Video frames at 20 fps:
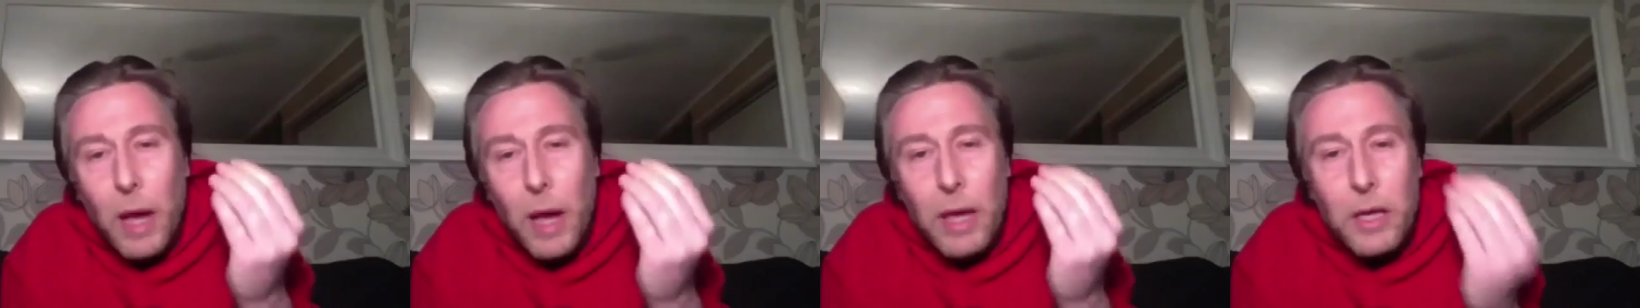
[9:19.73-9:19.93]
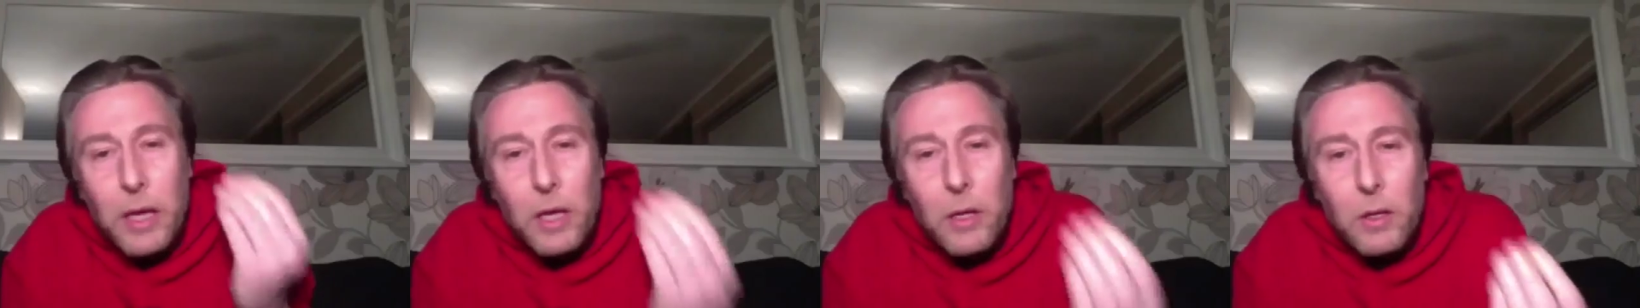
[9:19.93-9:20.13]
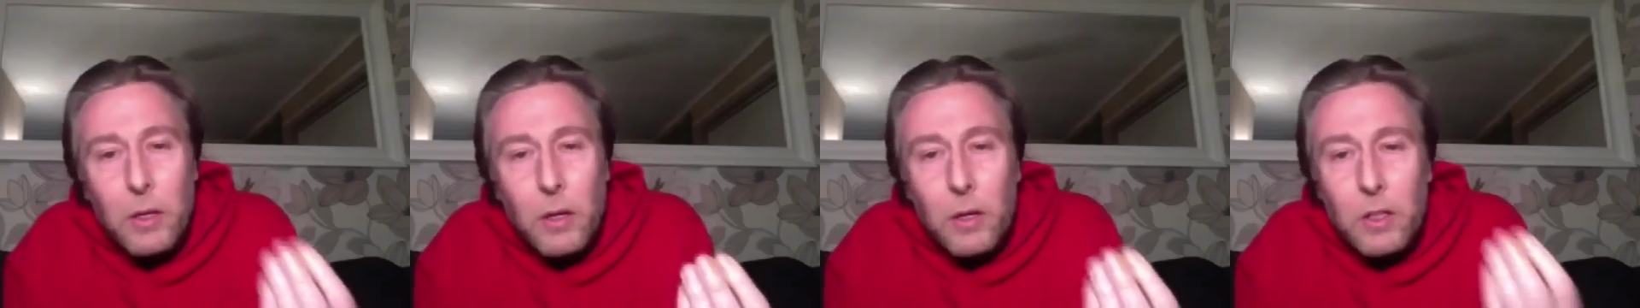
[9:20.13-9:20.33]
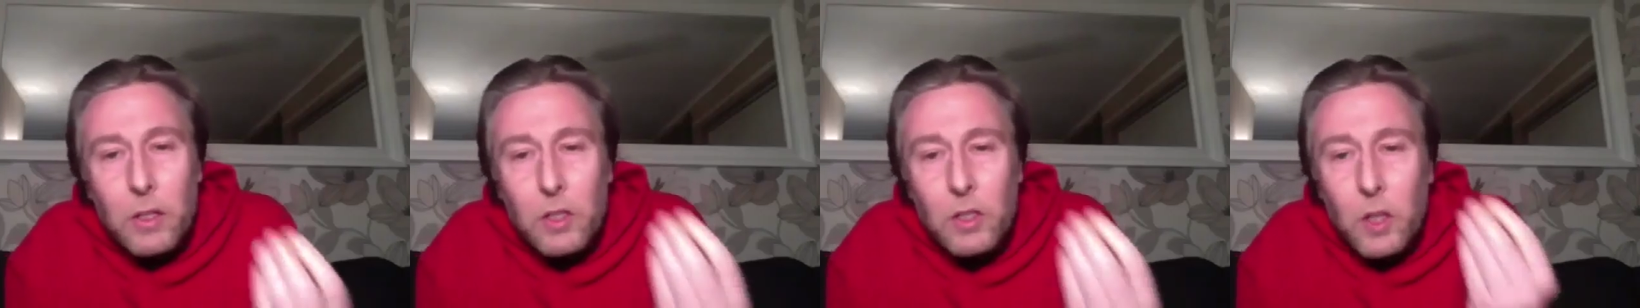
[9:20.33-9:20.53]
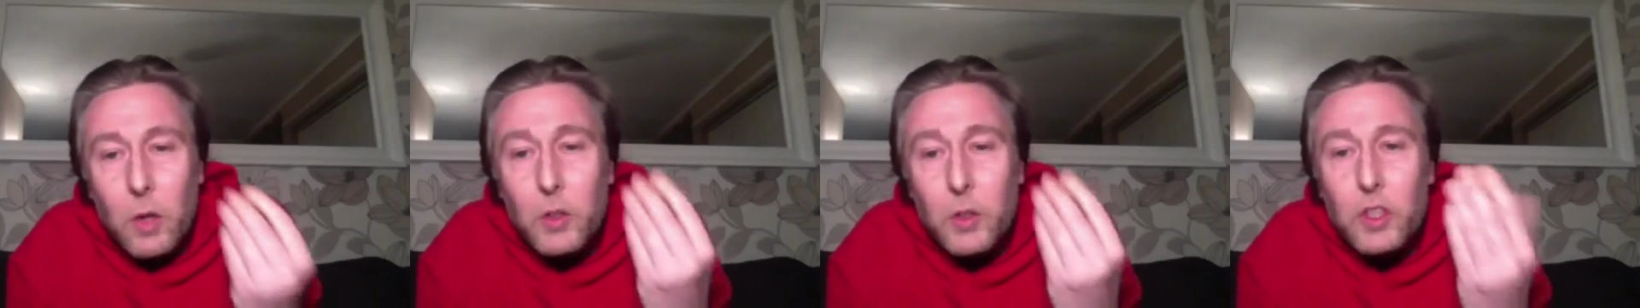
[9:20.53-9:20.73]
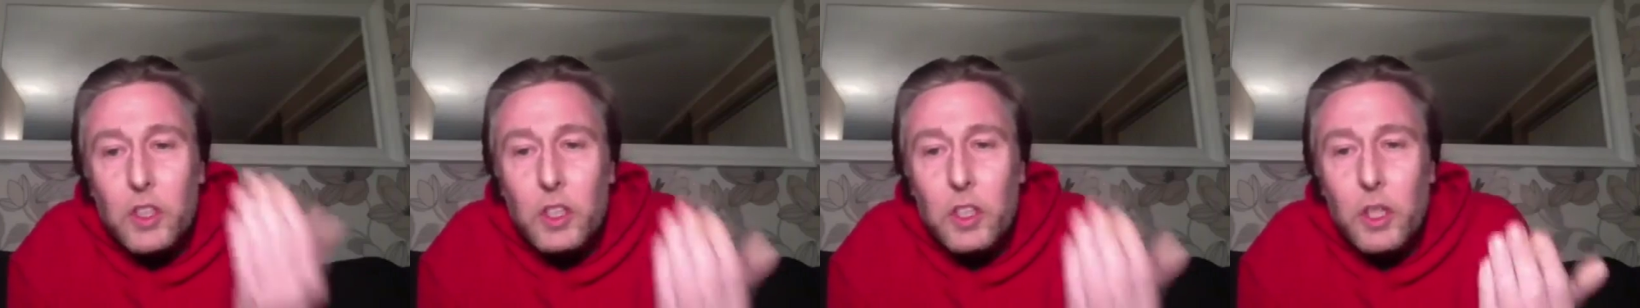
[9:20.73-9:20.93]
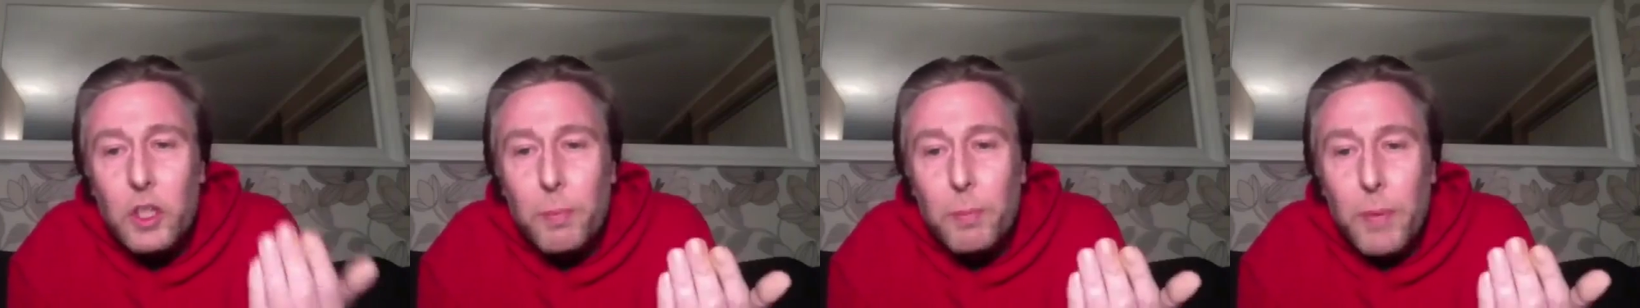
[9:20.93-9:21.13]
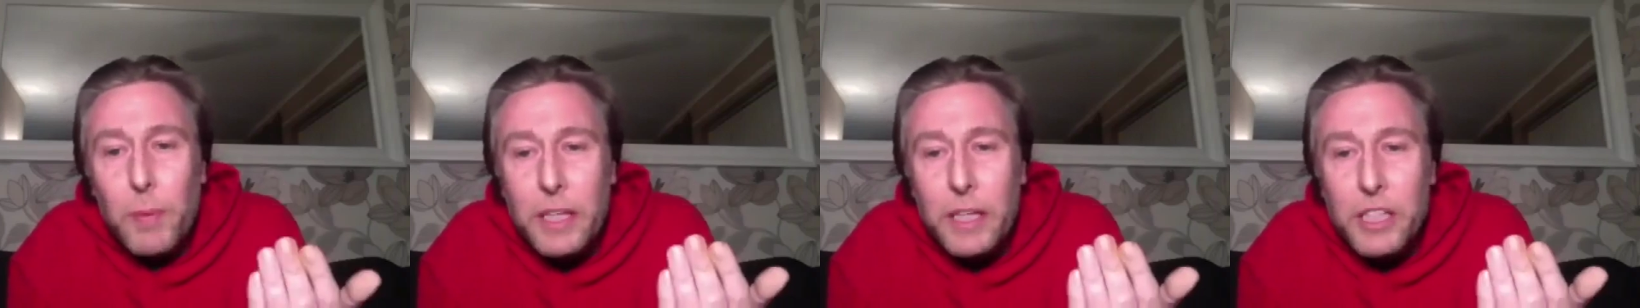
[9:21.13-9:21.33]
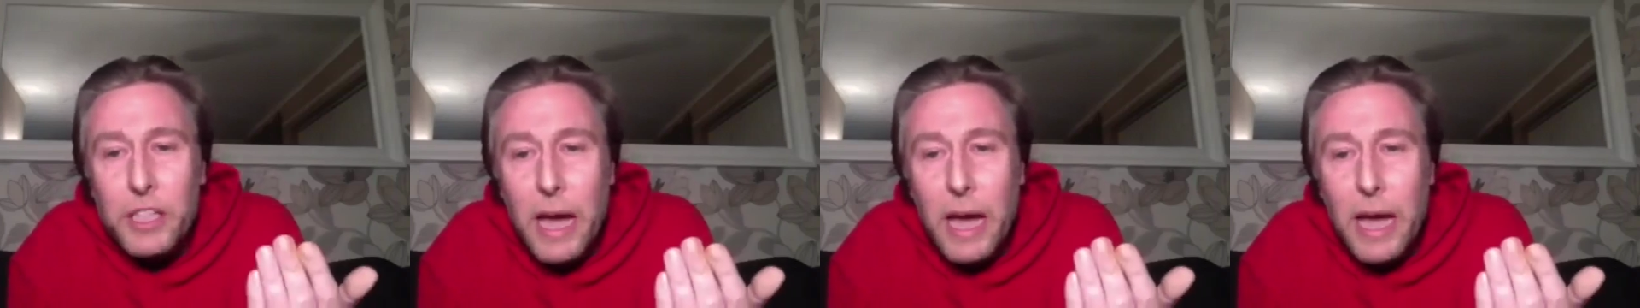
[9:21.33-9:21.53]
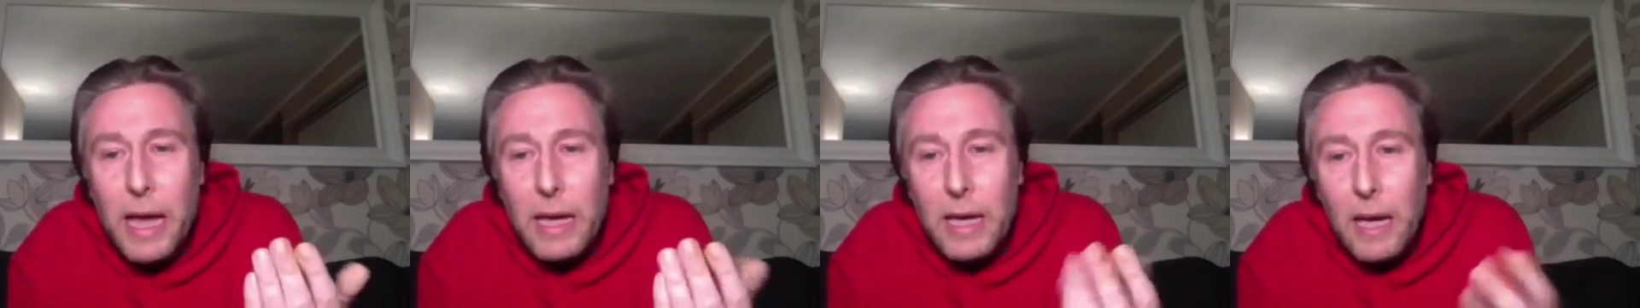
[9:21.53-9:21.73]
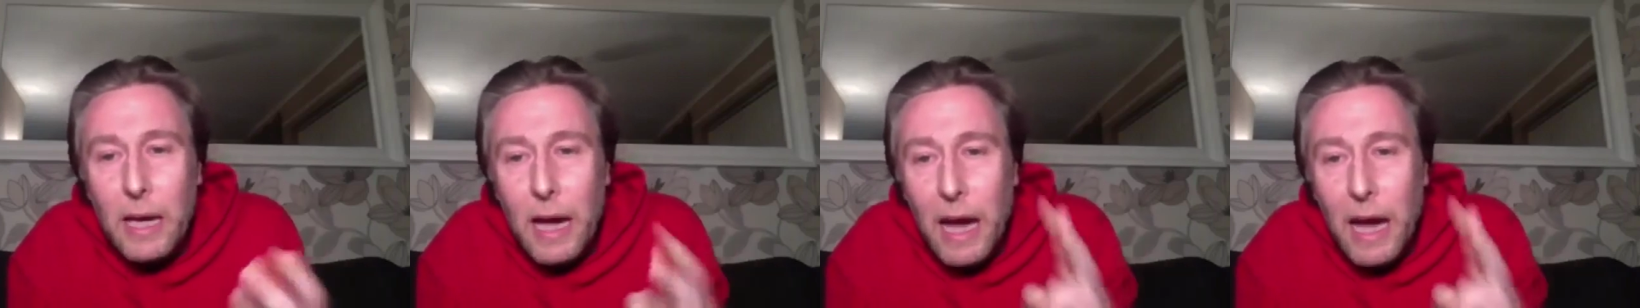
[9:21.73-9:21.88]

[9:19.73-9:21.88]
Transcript: you look so stupid, Jake.